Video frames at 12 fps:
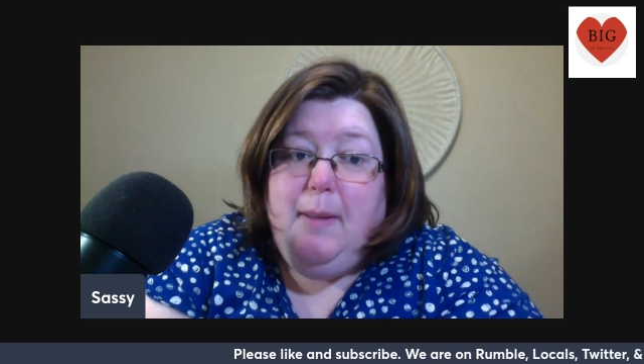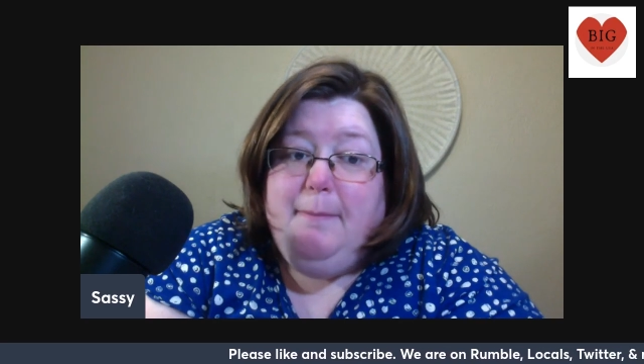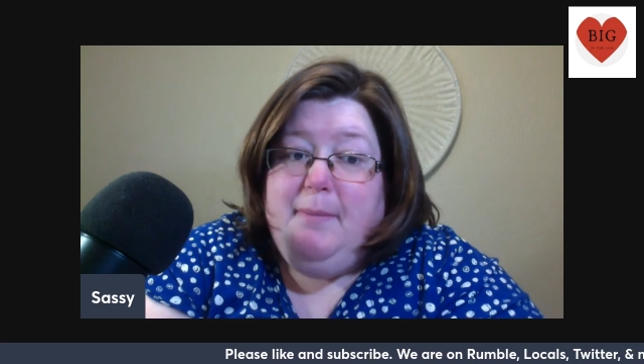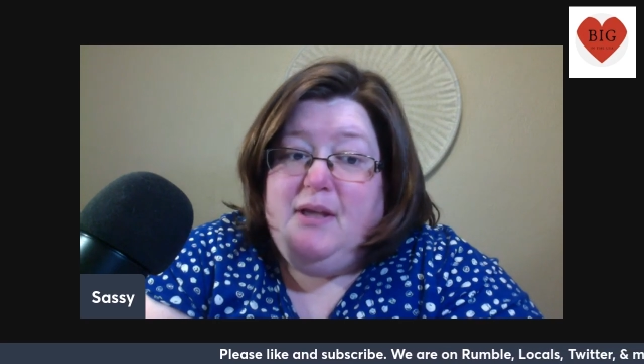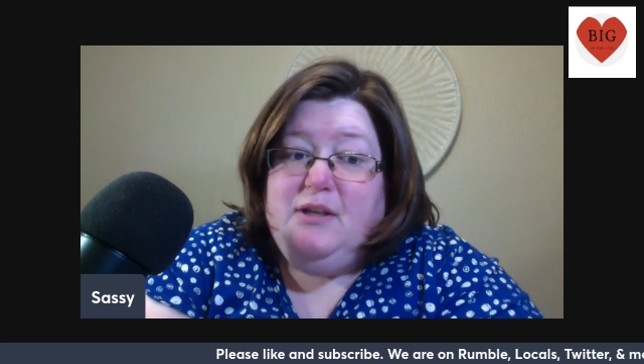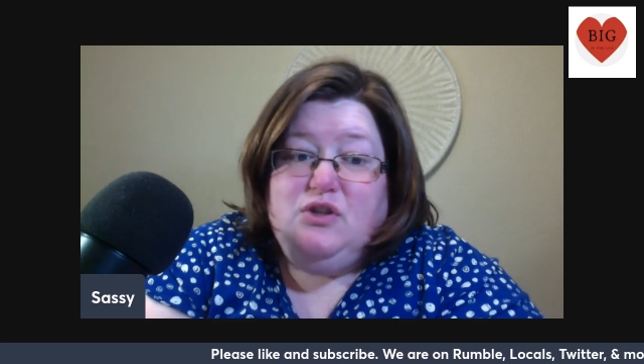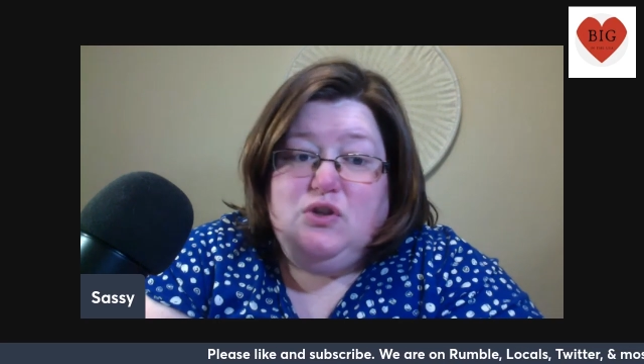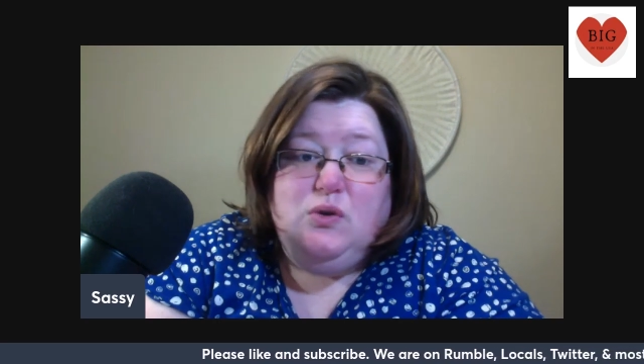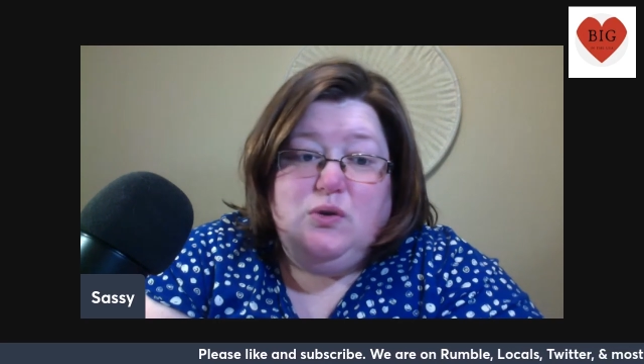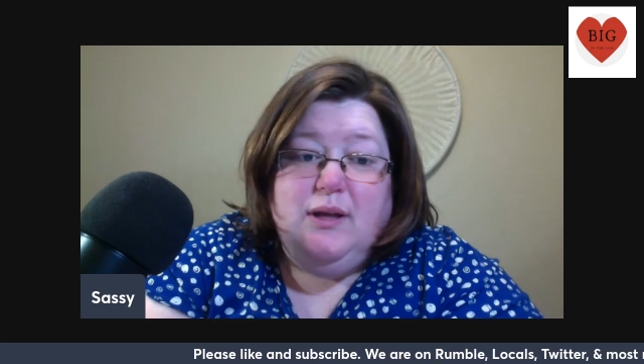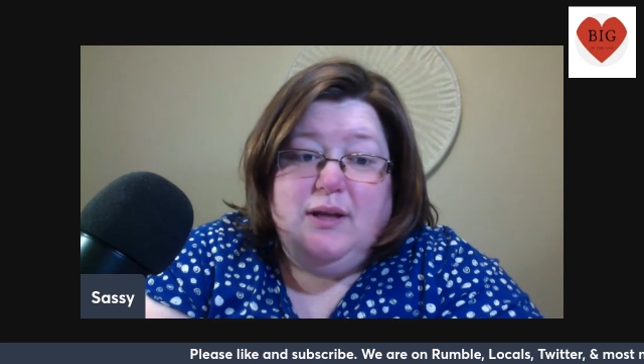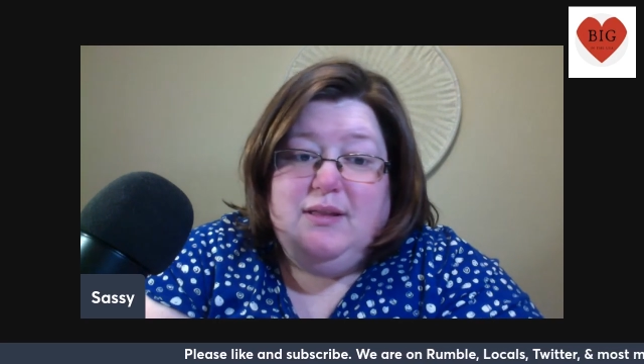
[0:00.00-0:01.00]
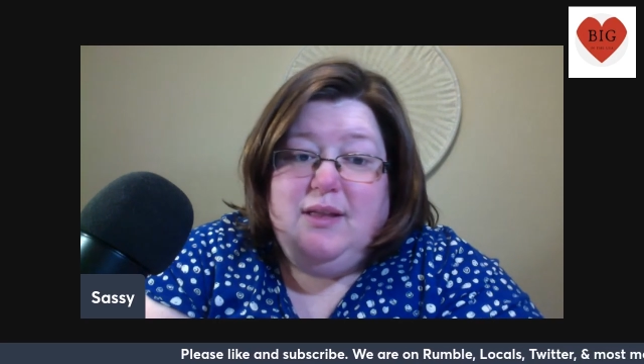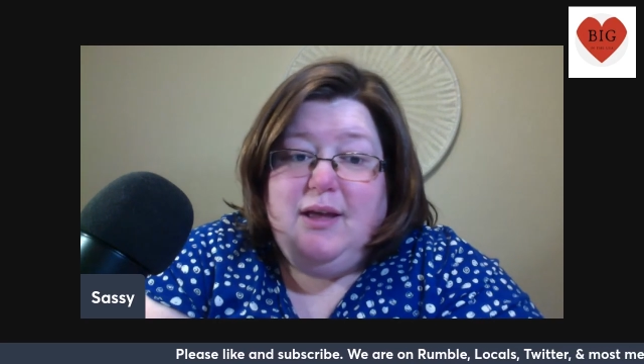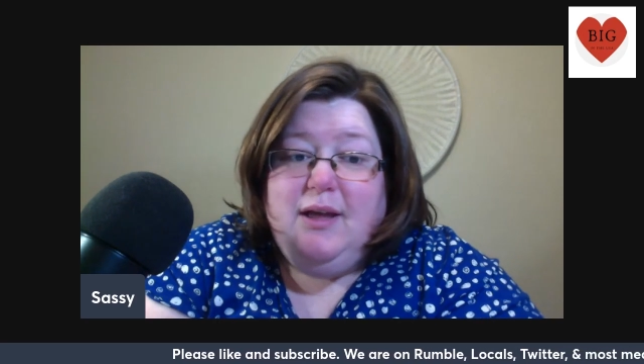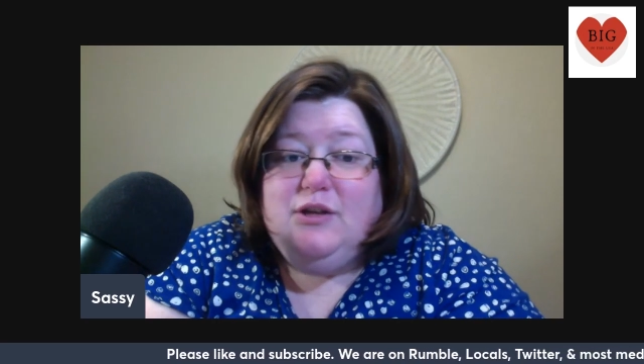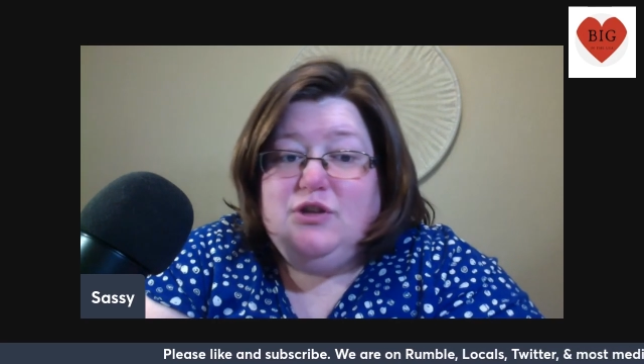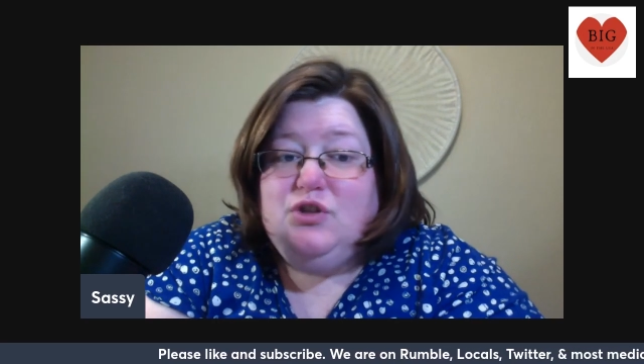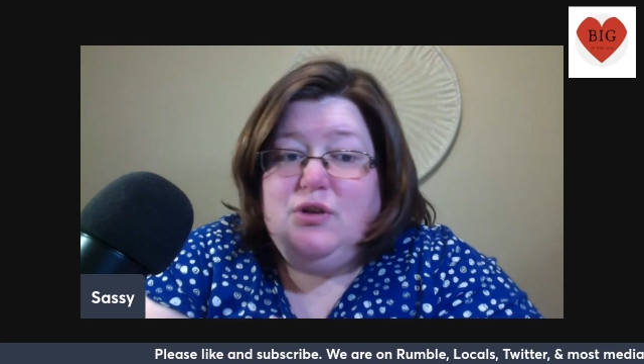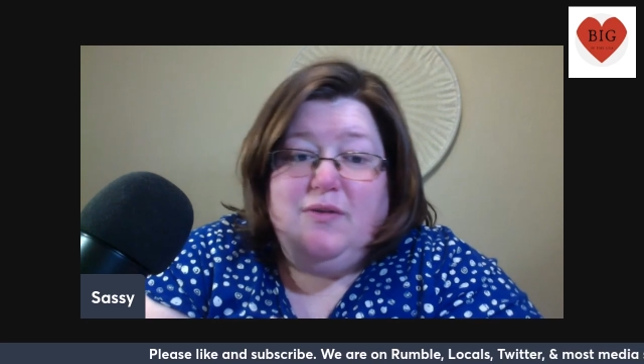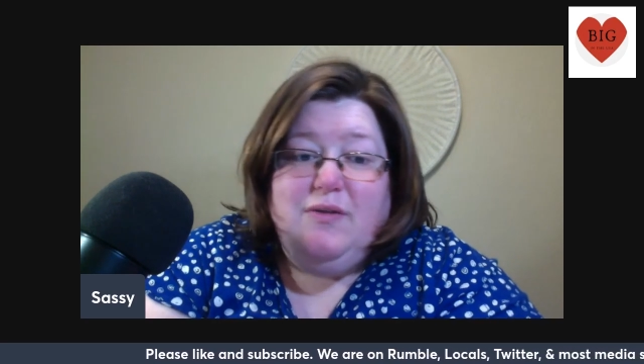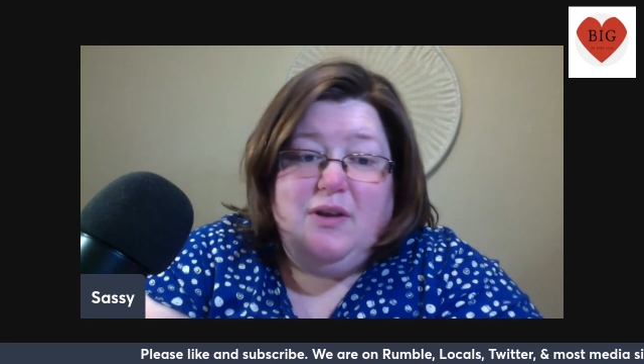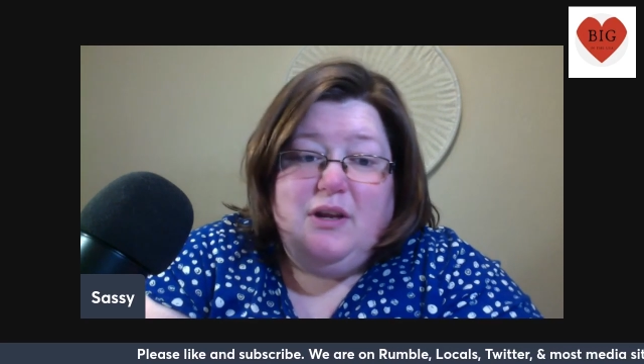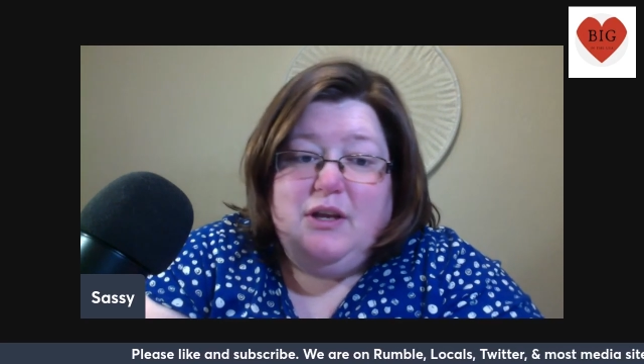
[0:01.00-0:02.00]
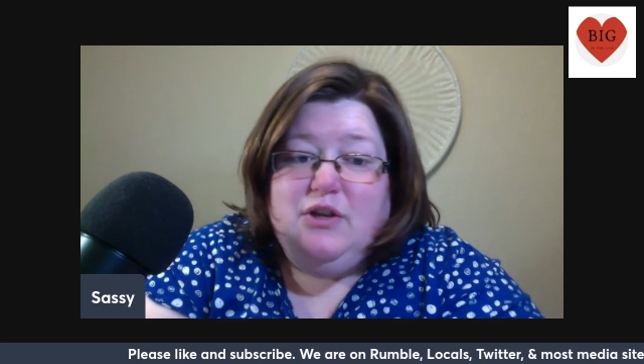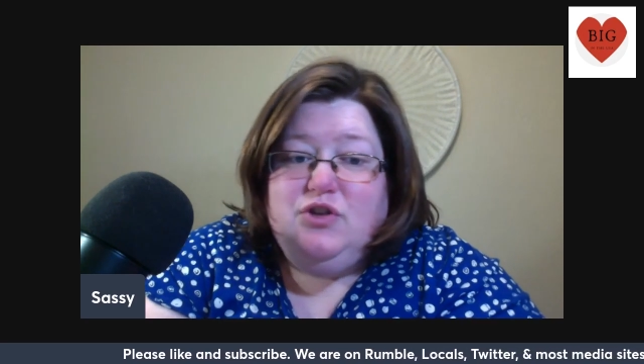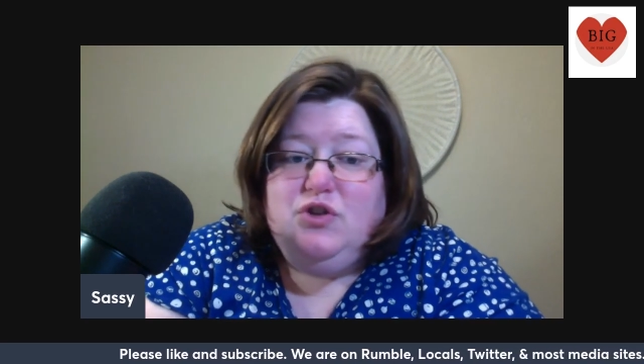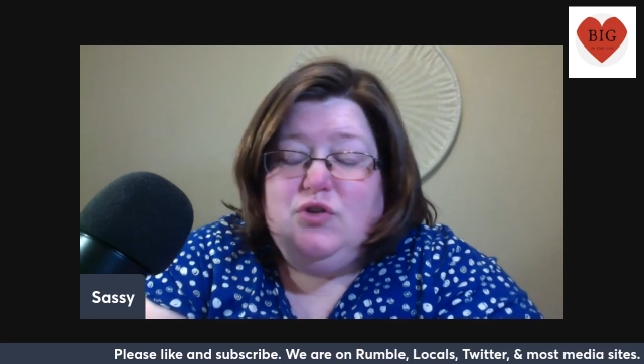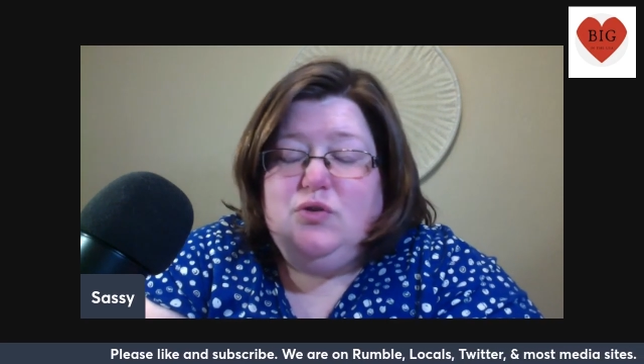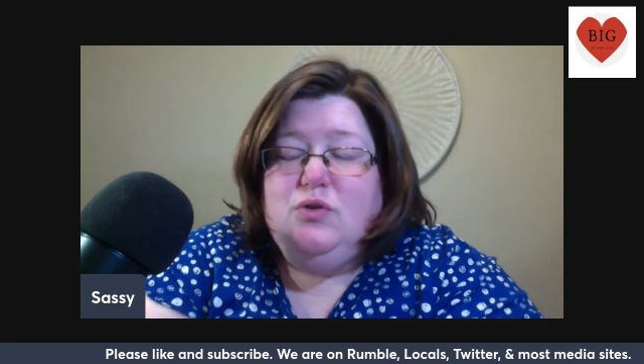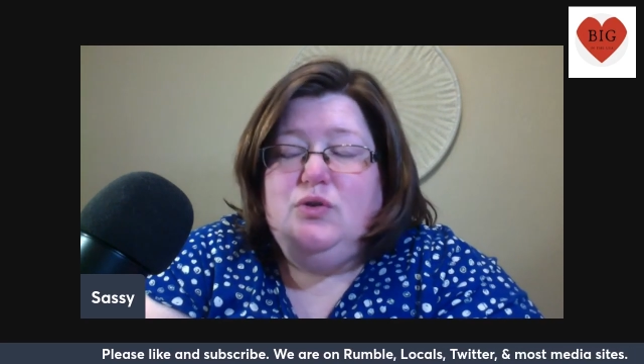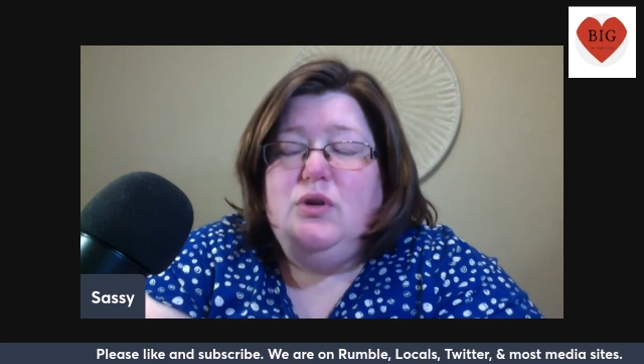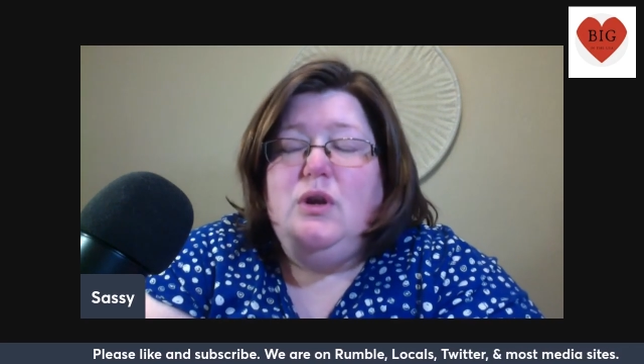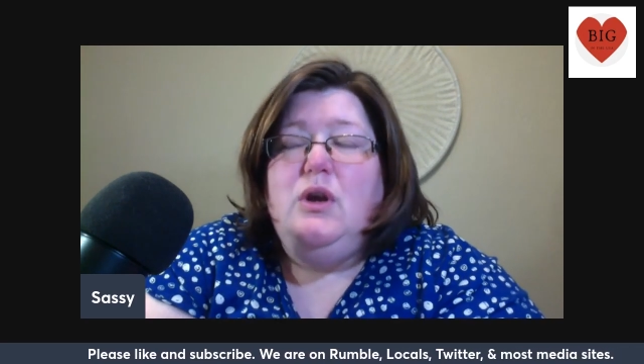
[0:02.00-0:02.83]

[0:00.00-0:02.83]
Big dude like that shouldn't have any issues.